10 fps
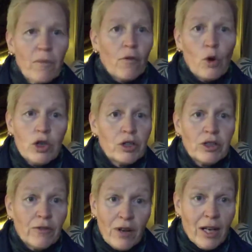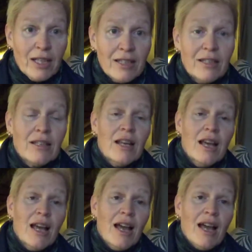worst fights,
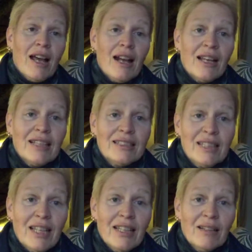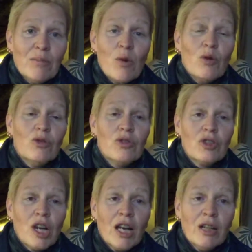and I can say that
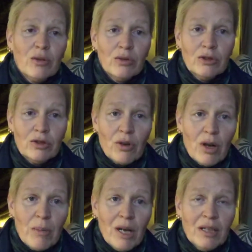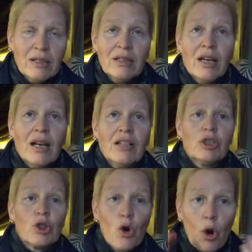most childhood trauma,
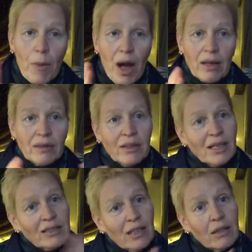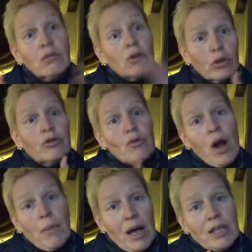not
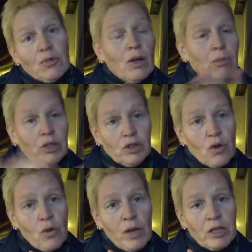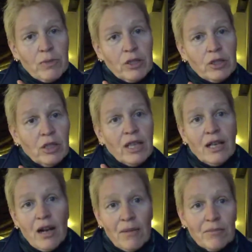drama as well, but trauma especially,
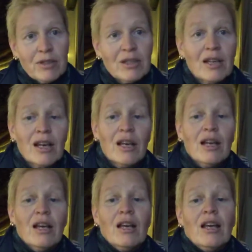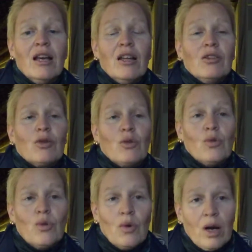comes
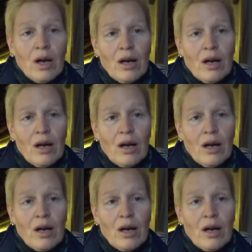through